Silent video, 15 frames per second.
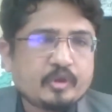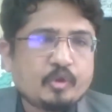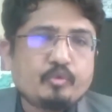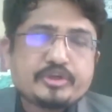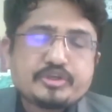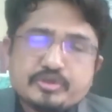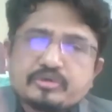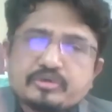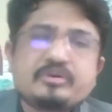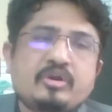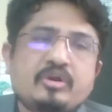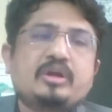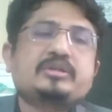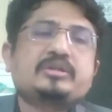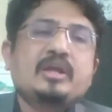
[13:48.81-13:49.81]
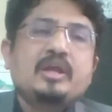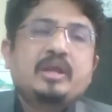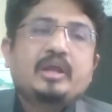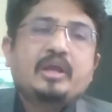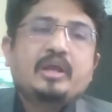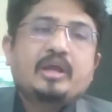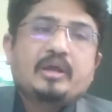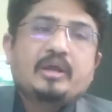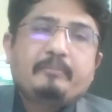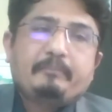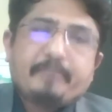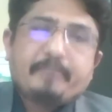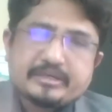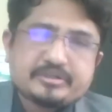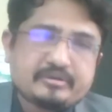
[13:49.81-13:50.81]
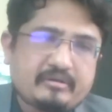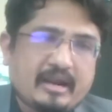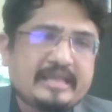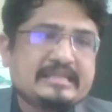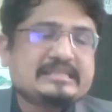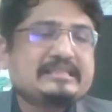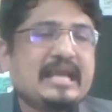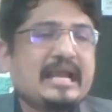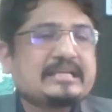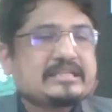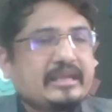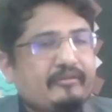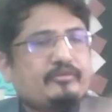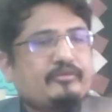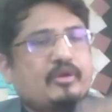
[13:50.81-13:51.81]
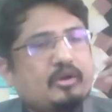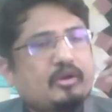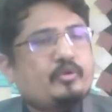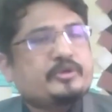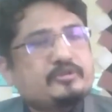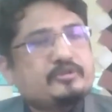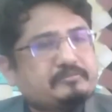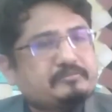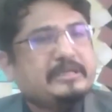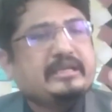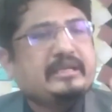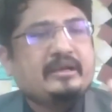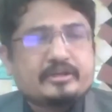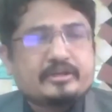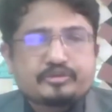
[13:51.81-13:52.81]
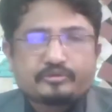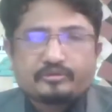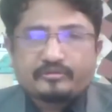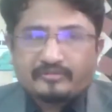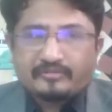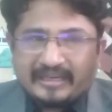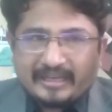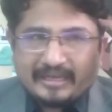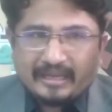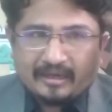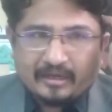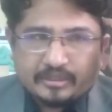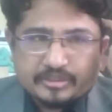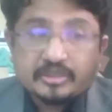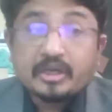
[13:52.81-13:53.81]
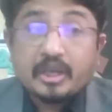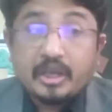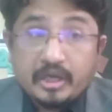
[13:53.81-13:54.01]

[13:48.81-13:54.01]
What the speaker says: We should not pressurize that if you are going to speak in English, you should think in English.